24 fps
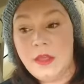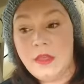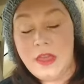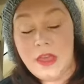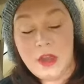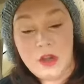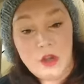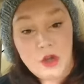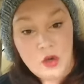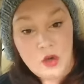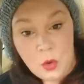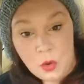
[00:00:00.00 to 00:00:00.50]

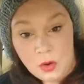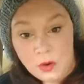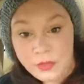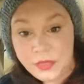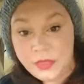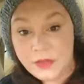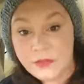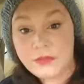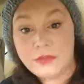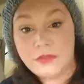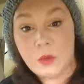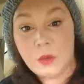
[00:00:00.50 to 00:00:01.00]
that
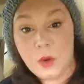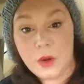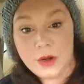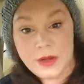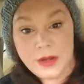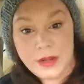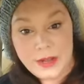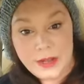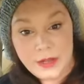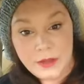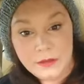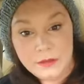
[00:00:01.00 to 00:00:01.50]
north of
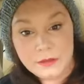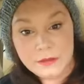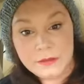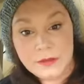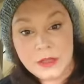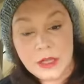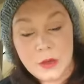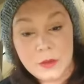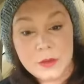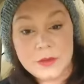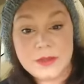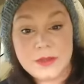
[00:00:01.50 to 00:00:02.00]
40,
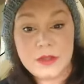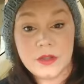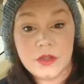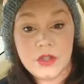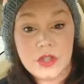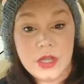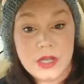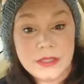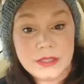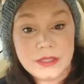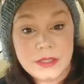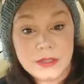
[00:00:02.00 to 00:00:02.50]
he was still
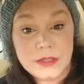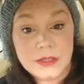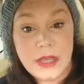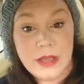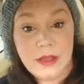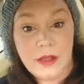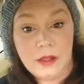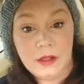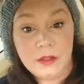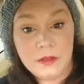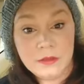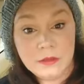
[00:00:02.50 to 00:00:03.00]
chasing
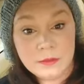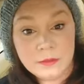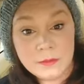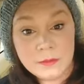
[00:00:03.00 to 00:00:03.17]
tail.